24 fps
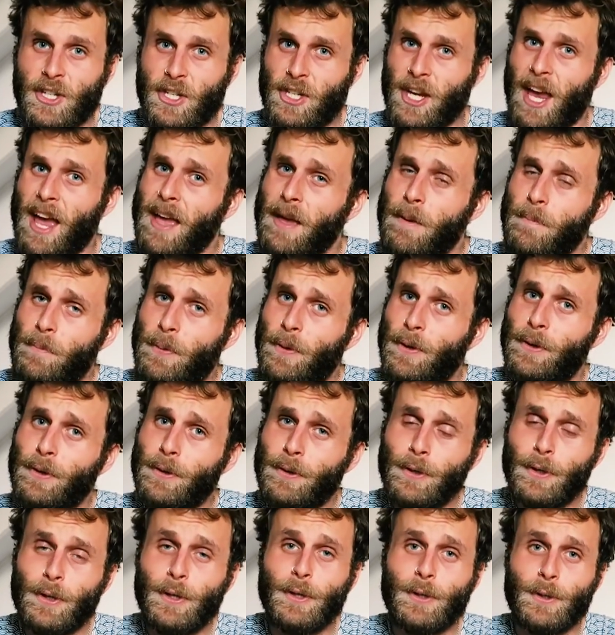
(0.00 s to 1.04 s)
shaper
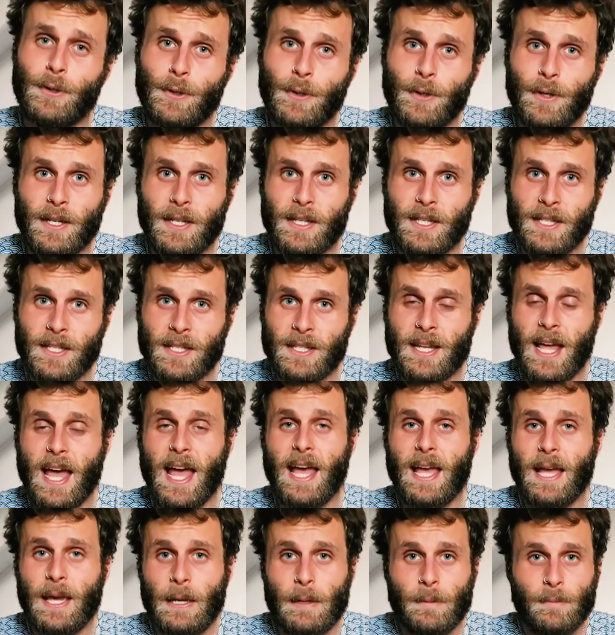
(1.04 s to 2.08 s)
who has
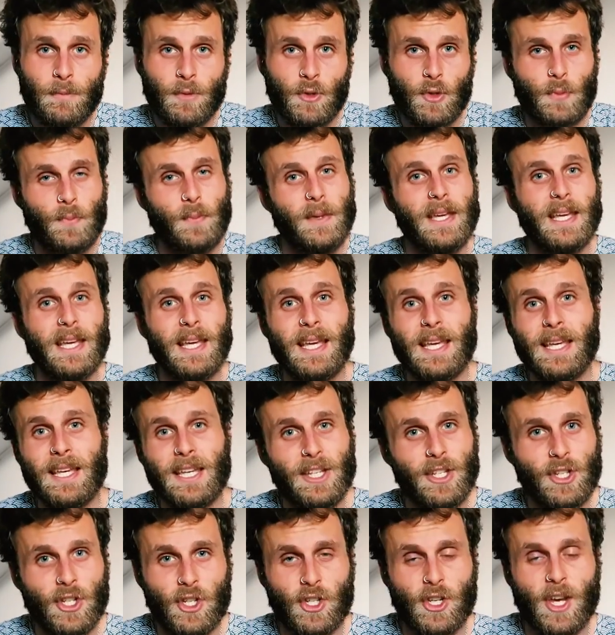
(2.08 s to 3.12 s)
named
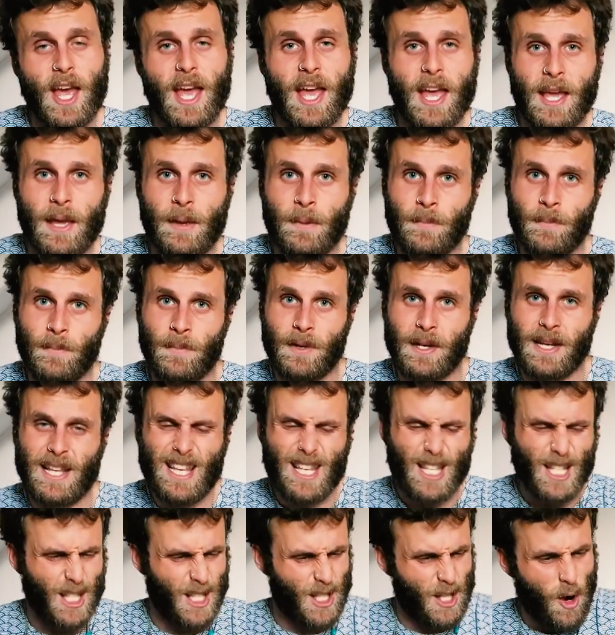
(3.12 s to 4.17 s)
me
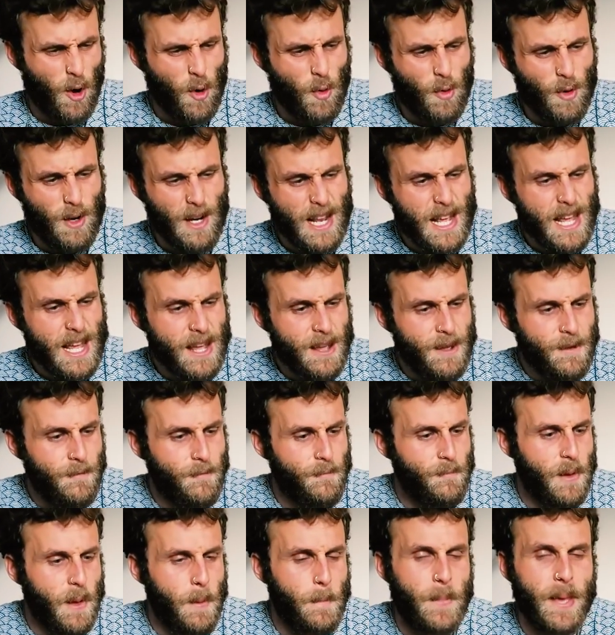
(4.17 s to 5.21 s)
shameless. So
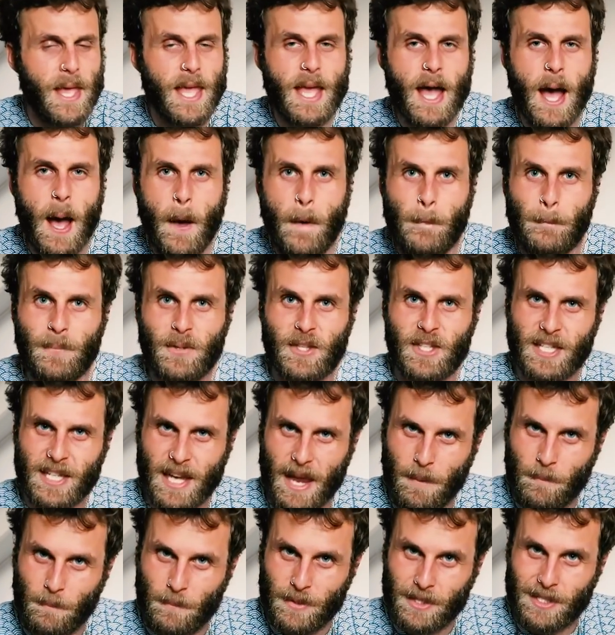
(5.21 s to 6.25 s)
leave me be, I'm
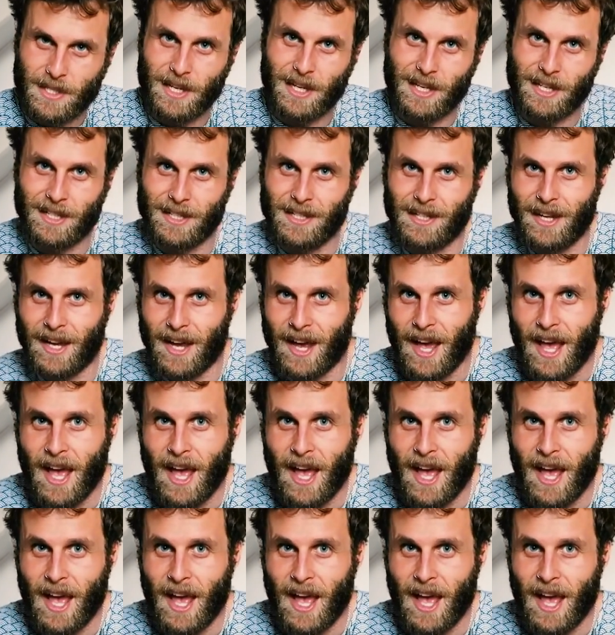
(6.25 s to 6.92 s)
tempted.